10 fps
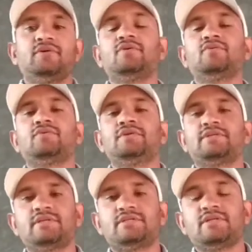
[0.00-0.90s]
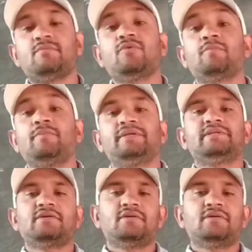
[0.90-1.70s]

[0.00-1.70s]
We have to discuss some more basic